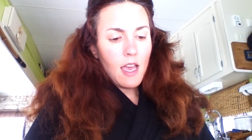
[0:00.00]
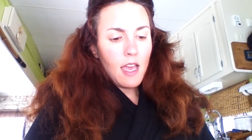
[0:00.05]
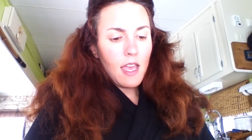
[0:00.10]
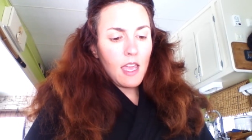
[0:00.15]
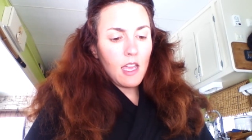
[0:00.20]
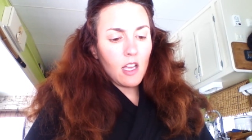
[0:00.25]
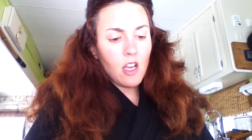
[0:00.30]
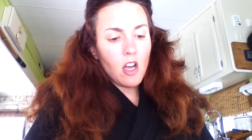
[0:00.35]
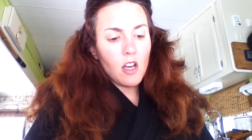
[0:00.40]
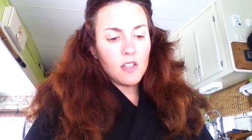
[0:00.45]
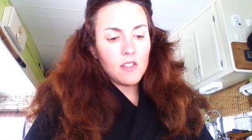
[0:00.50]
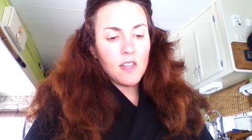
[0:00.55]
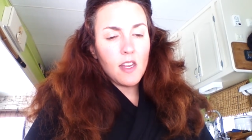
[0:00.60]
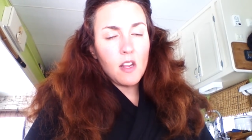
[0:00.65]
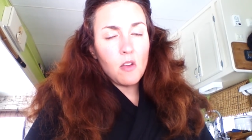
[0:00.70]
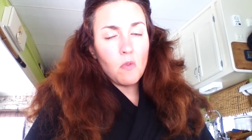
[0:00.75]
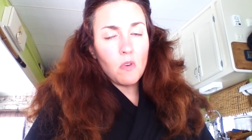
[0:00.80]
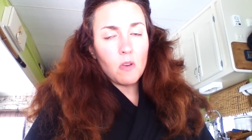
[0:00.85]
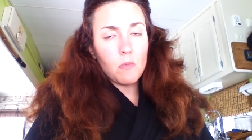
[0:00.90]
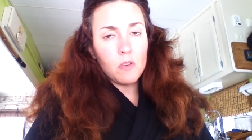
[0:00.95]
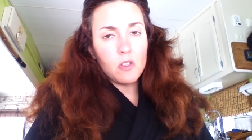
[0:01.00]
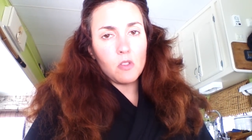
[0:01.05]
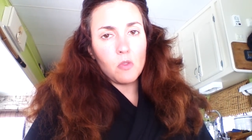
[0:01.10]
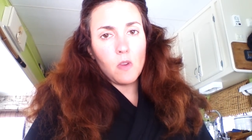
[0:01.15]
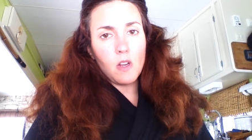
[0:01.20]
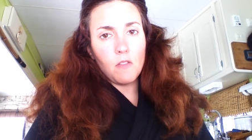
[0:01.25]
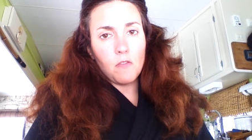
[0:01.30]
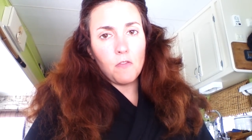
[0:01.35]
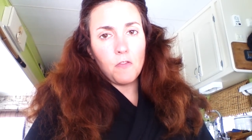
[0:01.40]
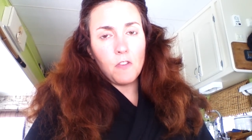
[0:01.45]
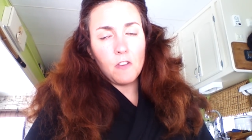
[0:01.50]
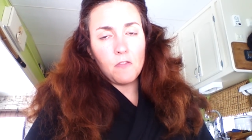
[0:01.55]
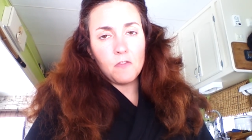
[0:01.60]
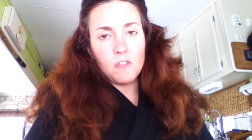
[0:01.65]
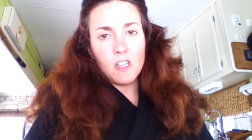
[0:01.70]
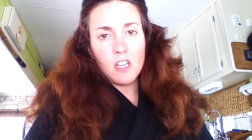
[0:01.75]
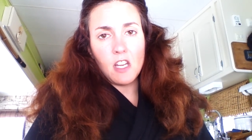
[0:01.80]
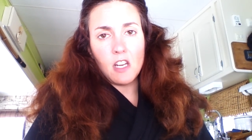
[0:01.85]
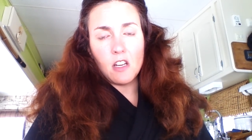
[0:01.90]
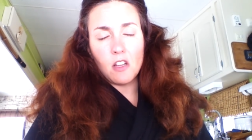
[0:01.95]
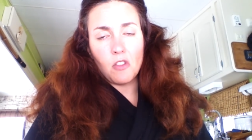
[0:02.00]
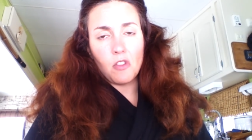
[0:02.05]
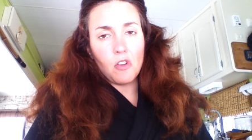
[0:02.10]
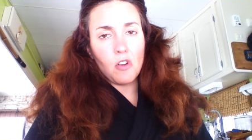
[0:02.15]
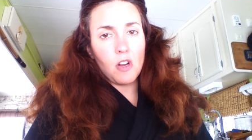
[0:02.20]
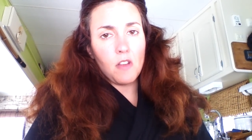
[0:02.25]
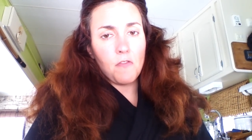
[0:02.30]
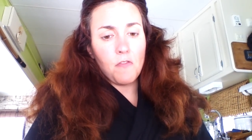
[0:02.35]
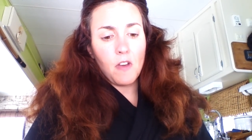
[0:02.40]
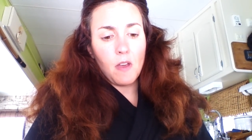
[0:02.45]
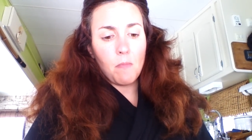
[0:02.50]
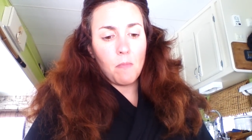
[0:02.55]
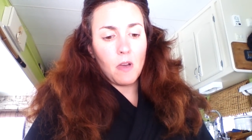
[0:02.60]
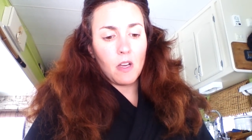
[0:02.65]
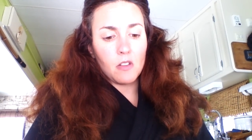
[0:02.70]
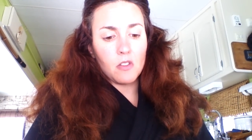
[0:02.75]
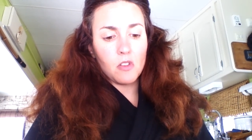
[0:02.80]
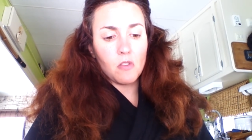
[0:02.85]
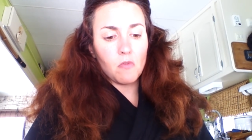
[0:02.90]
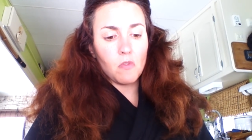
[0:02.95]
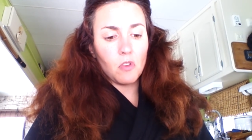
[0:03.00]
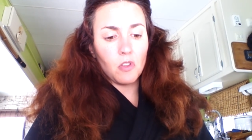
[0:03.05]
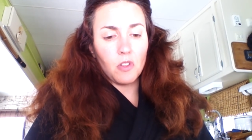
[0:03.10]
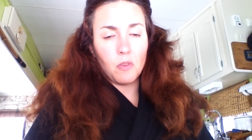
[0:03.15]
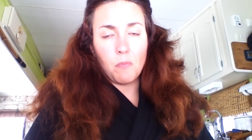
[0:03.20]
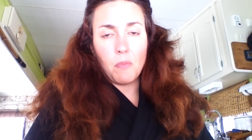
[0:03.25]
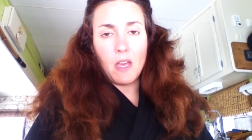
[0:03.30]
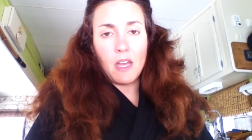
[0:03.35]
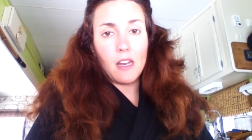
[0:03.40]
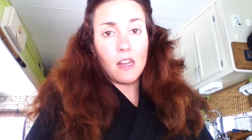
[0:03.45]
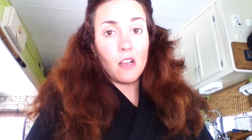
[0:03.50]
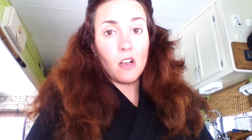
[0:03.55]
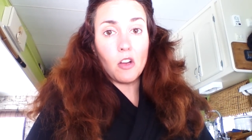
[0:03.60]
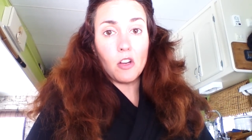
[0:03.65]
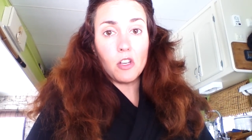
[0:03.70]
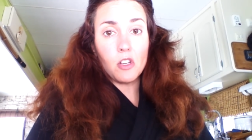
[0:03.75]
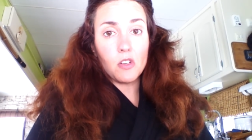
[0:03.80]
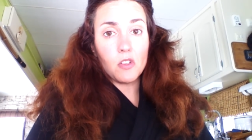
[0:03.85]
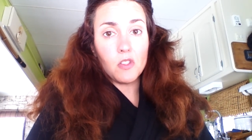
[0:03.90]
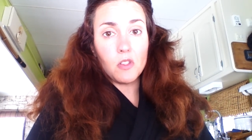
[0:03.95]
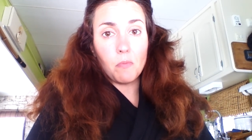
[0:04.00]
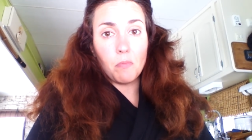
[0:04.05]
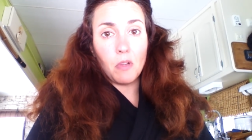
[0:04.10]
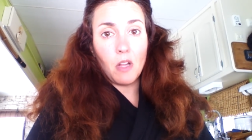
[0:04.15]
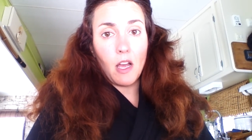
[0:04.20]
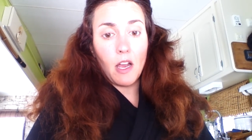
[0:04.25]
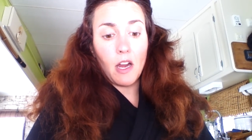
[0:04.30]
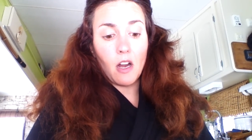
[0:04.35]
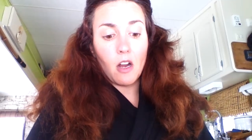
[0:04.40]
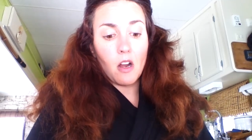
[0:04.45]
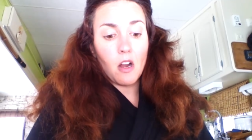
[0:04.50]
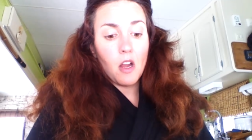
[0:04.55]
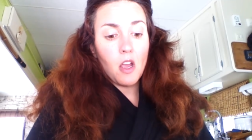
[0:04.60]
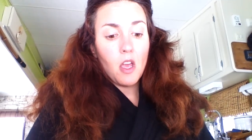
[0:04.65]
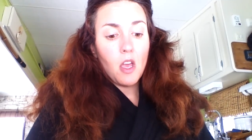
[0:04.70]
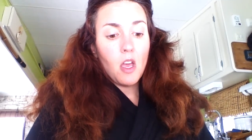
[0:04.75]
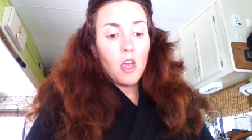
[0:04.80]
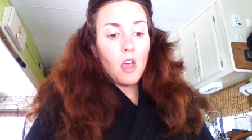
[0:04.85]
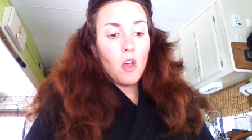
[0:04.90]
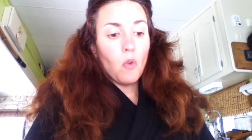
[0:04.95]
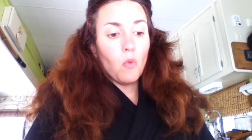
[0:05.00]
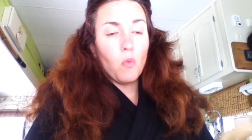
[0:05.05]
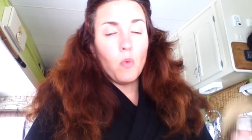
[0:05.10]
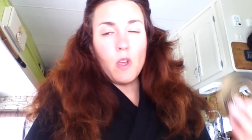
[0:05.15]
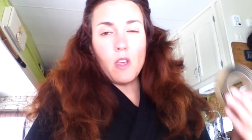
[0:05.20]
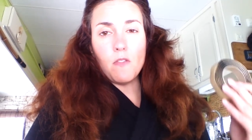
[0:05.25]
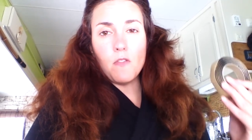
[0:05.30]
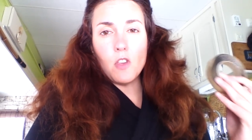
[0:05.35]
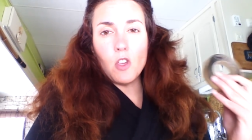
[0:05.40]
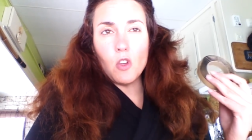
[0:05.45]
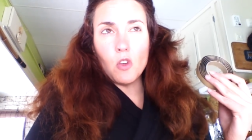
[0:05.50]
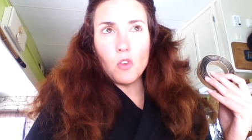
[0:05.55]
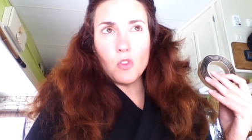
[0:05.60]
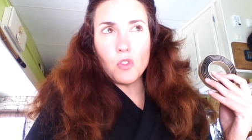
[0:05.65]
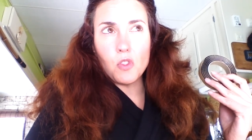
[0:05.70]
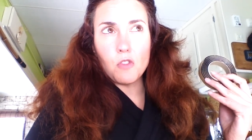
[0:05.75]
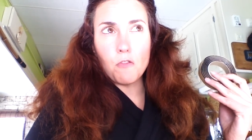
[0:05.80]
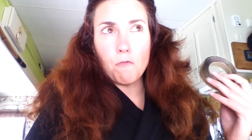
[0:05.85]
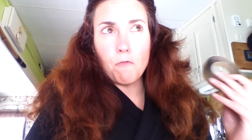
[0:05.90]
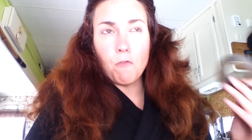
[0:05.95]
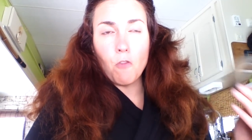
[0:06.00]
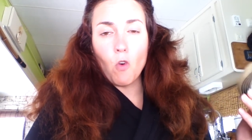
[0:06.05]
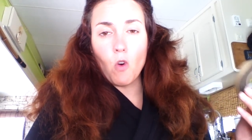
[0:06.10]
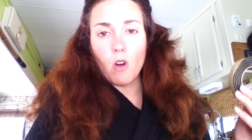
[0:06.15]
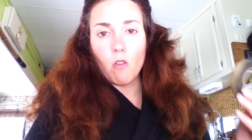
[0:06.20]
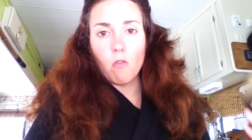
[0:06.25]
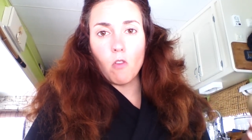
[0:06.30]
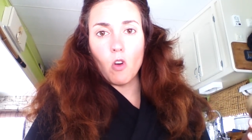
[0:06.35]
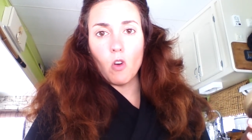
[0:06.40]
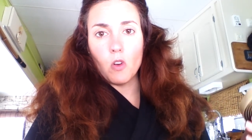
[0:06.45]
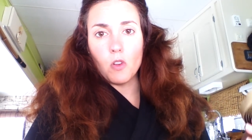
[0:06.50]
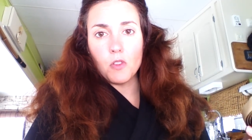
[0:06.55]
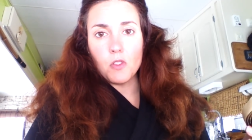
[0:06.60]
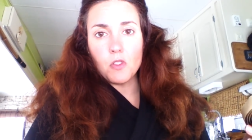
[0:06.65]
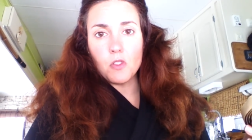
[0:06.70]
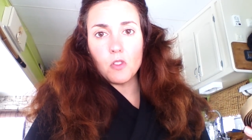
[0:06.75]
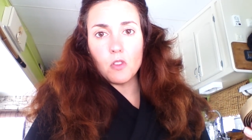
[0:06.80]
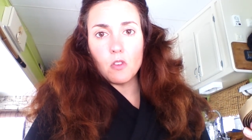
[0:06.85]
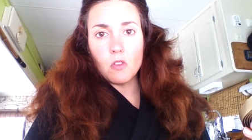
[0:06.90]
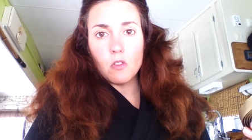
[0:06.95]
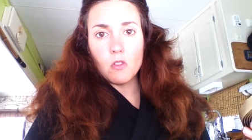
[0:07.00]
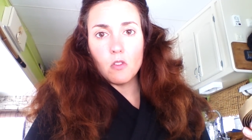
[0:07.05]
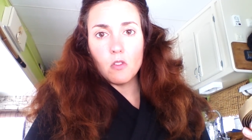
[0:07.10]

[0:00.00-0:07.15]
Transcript: It costs anywhere between 15 and 35 bucks a roll depending on your supplier. We've used four rolls.